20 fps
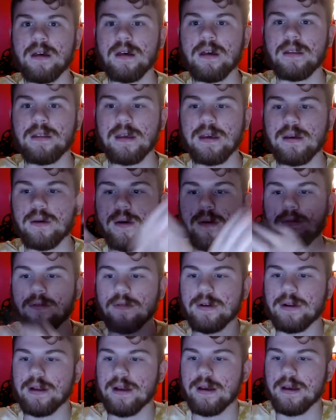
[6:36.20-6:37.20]
Thank you,
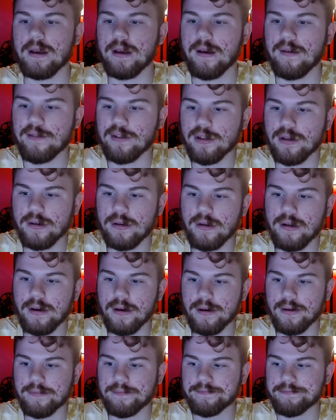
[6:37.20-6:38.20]
everyone. Have a good
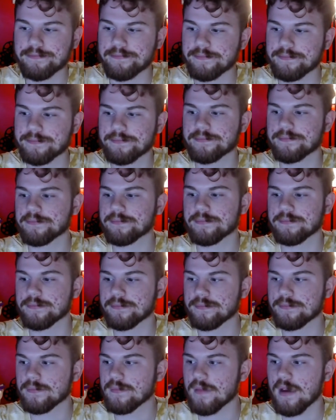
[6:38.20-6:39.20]

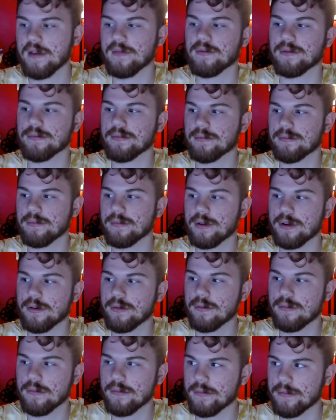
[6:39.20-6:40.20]

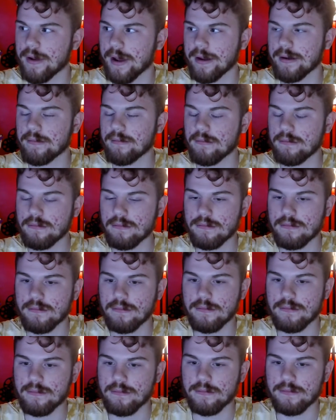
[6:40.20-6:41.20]
afternoon, night,
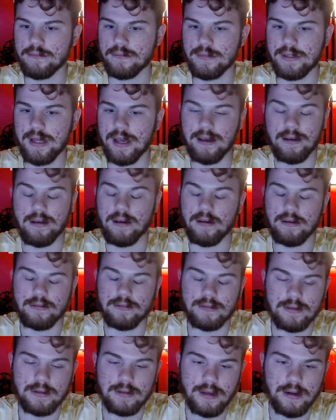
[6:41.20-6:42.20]
day. I don't
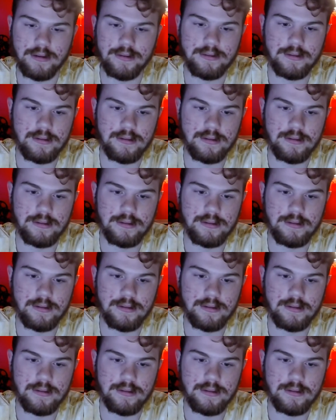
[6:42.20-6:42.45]
care.